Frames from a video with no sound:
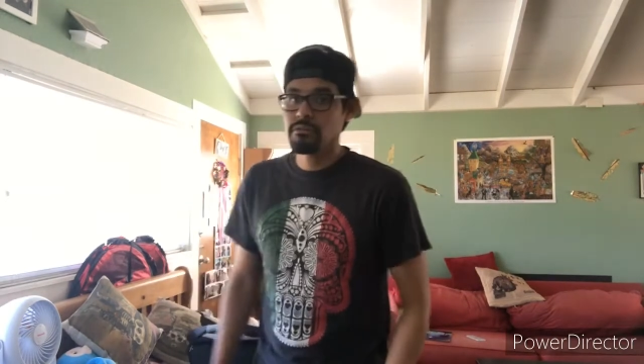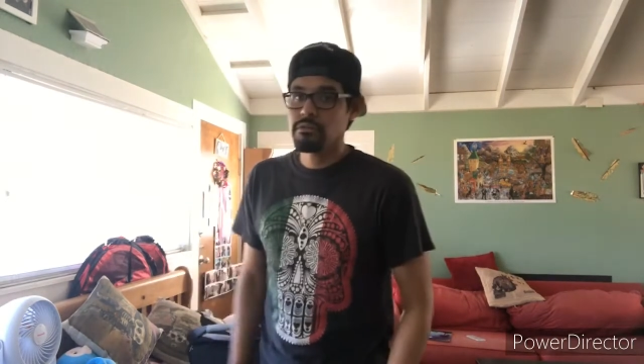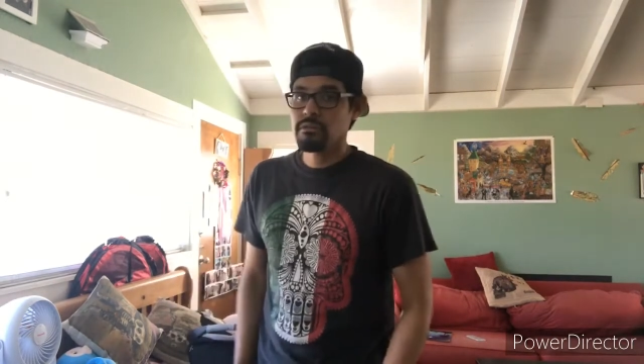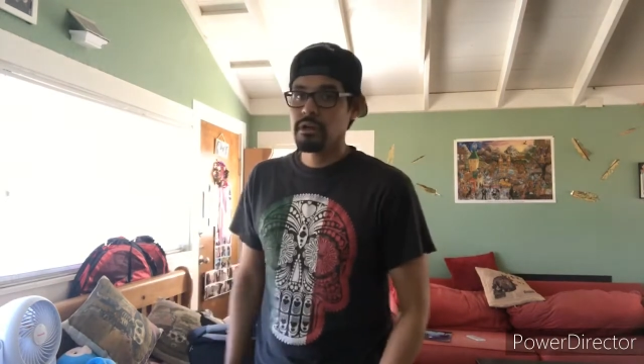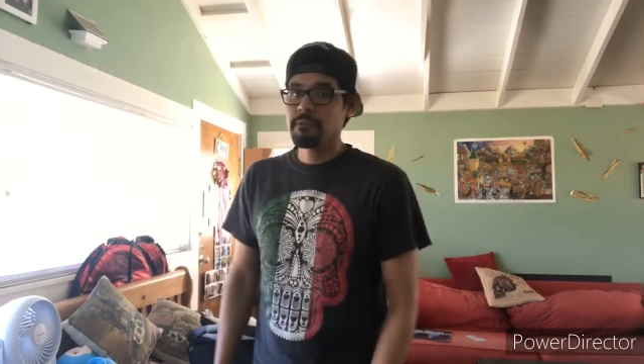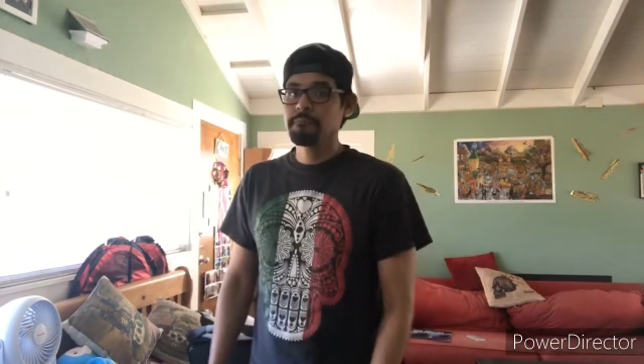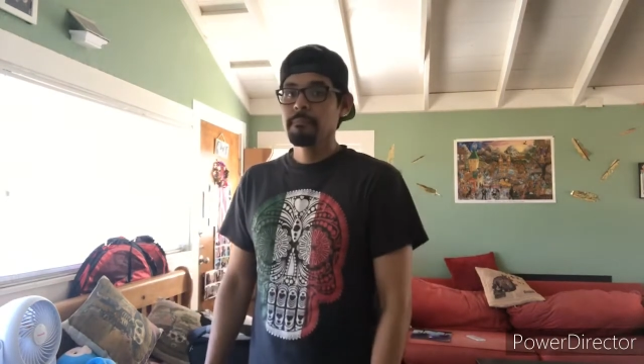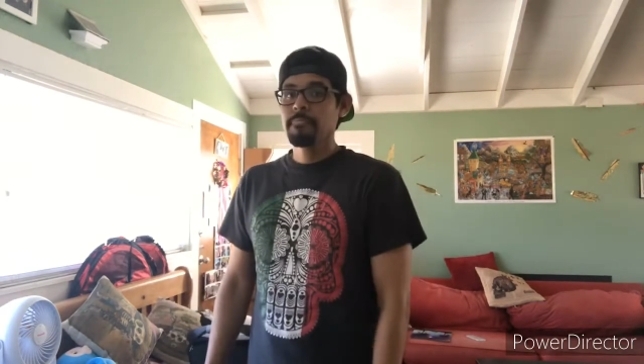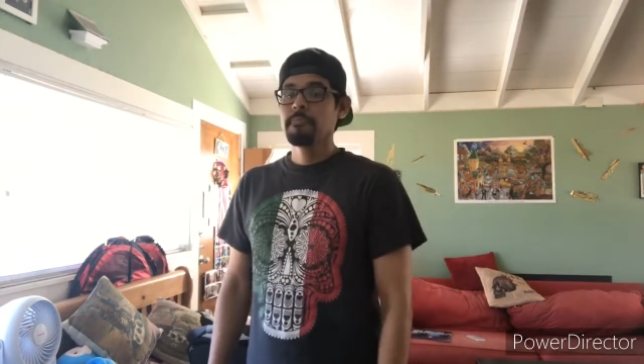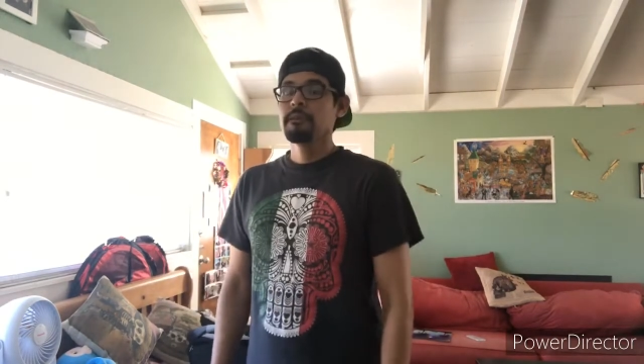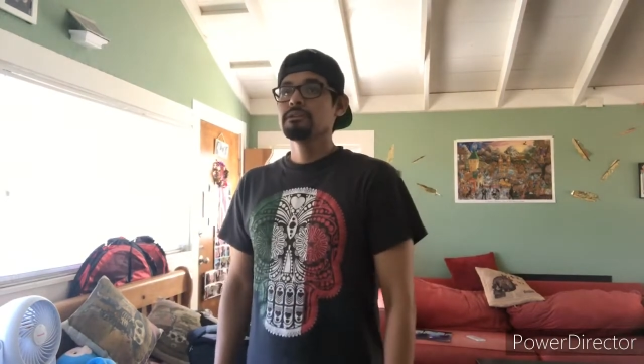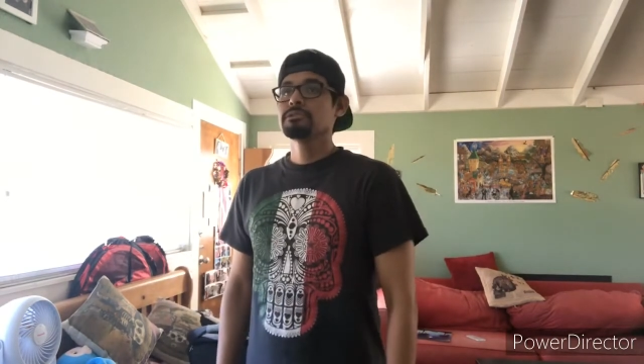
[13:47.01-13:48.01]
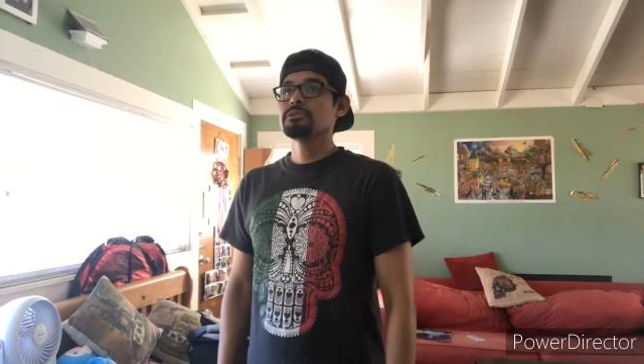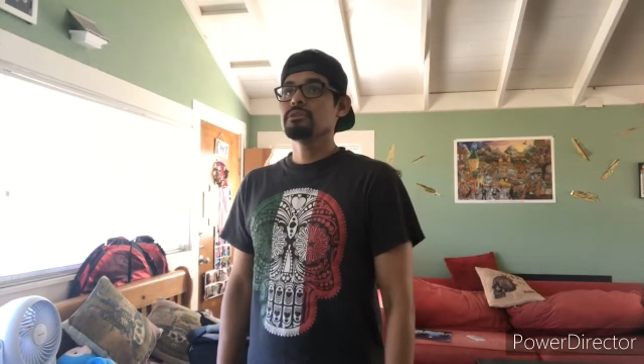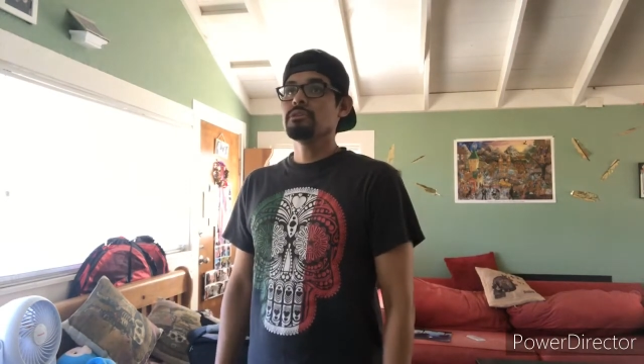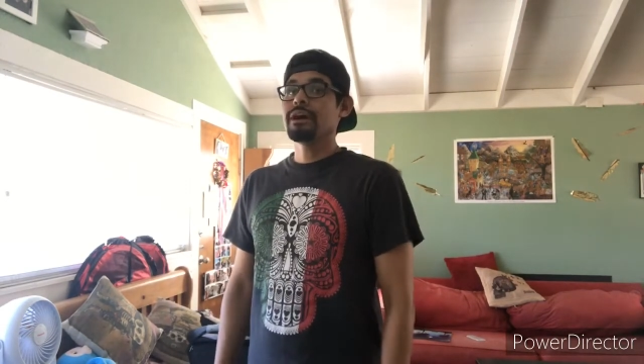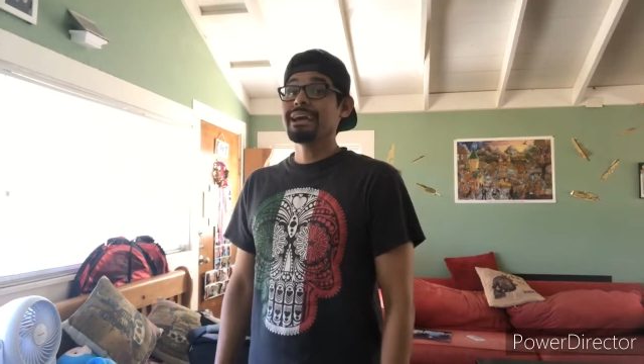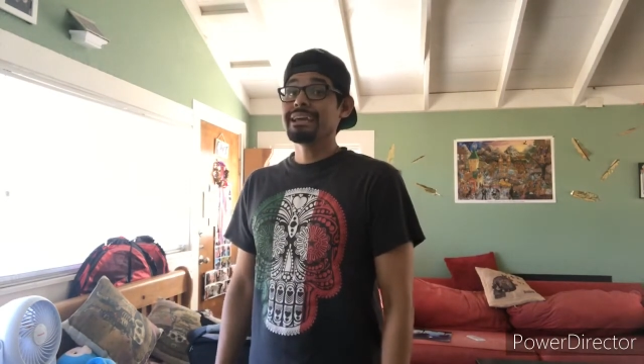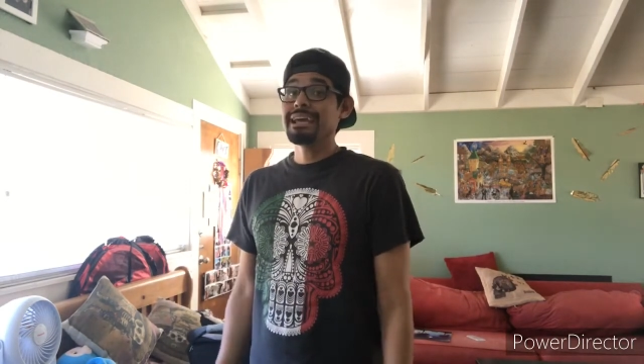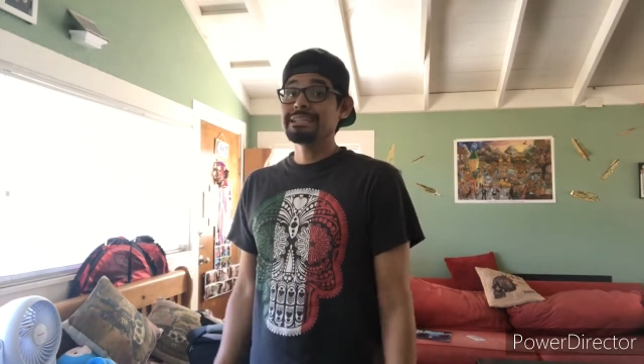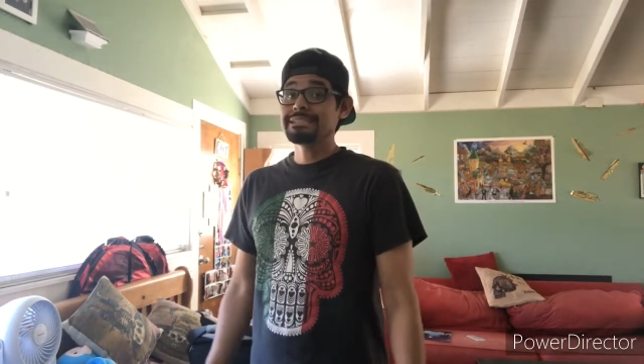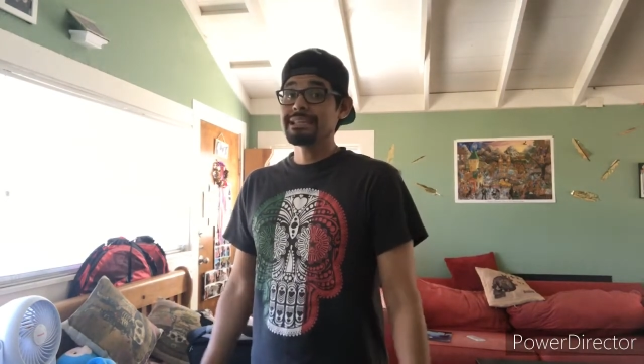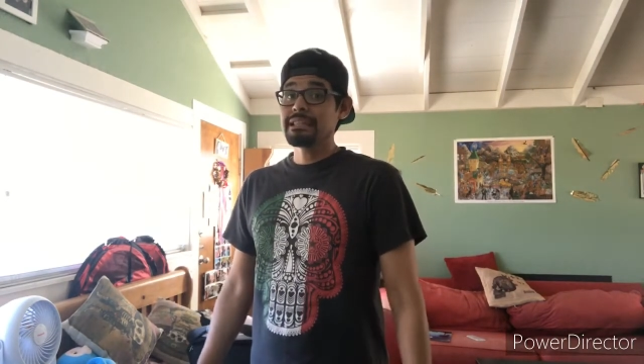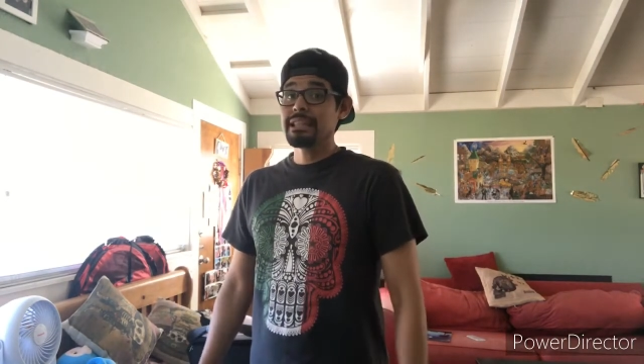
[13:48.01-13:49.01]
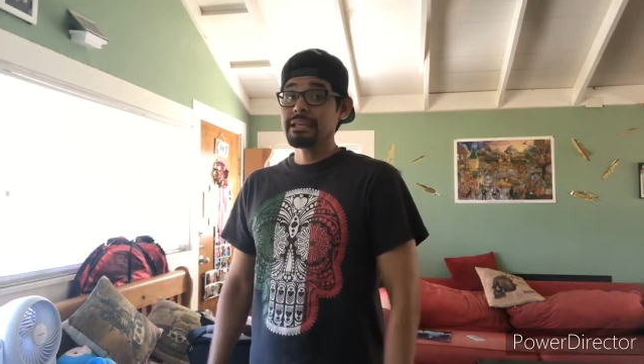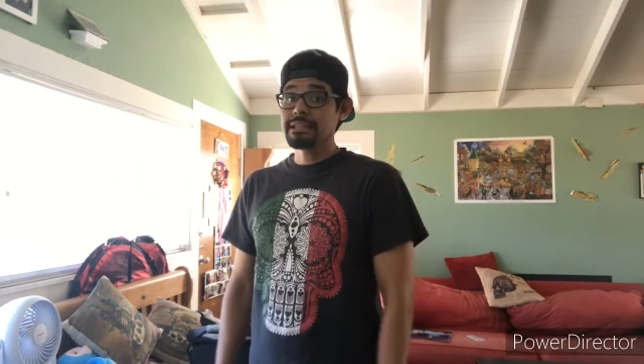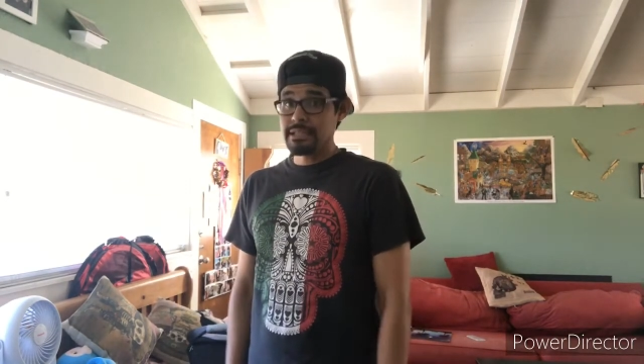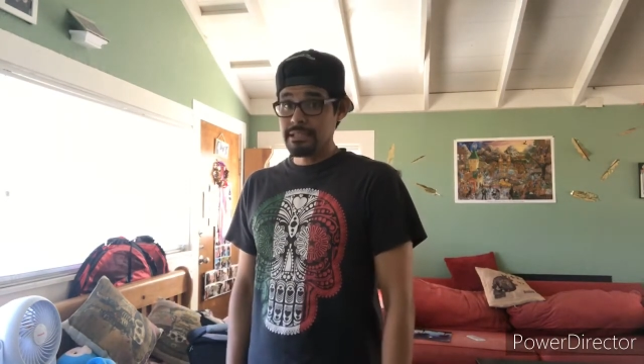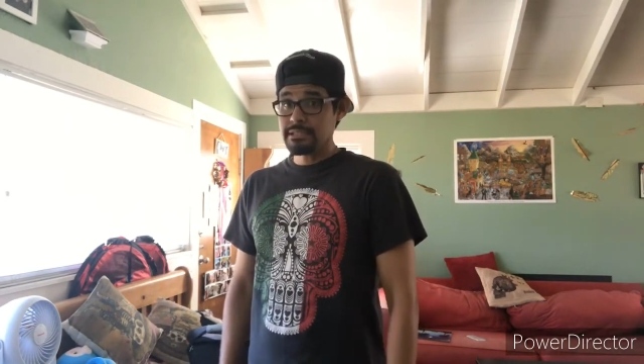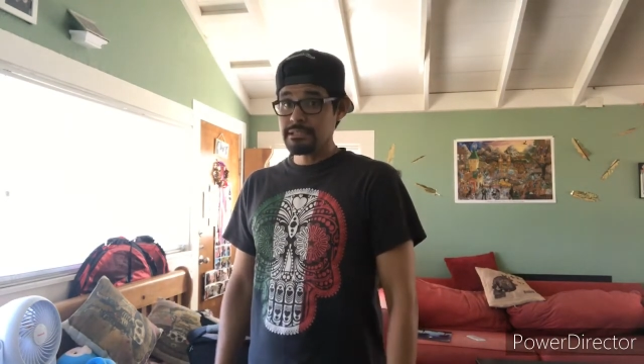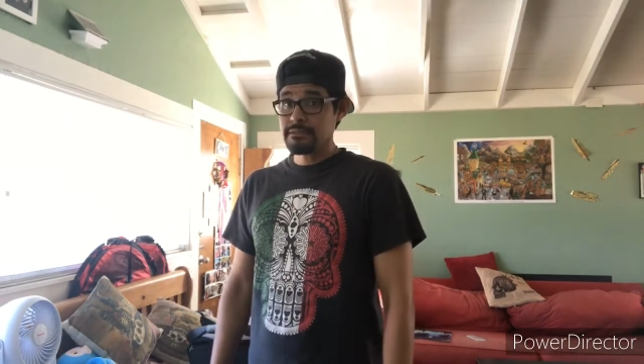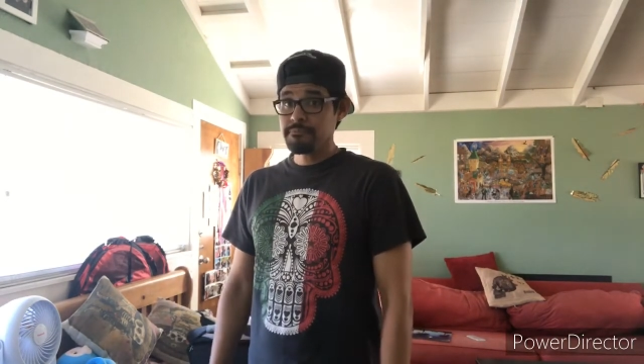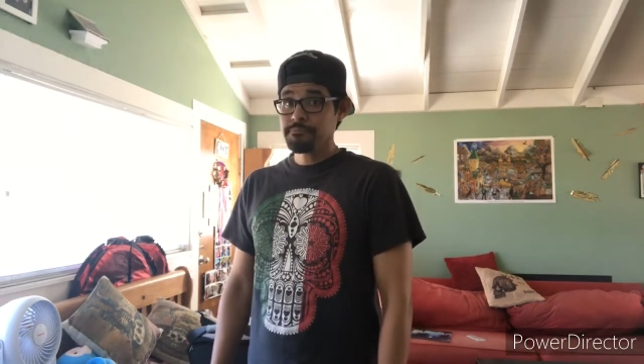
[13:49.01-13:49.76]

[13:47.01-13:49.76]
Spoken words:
Okay, so I can't stand like this.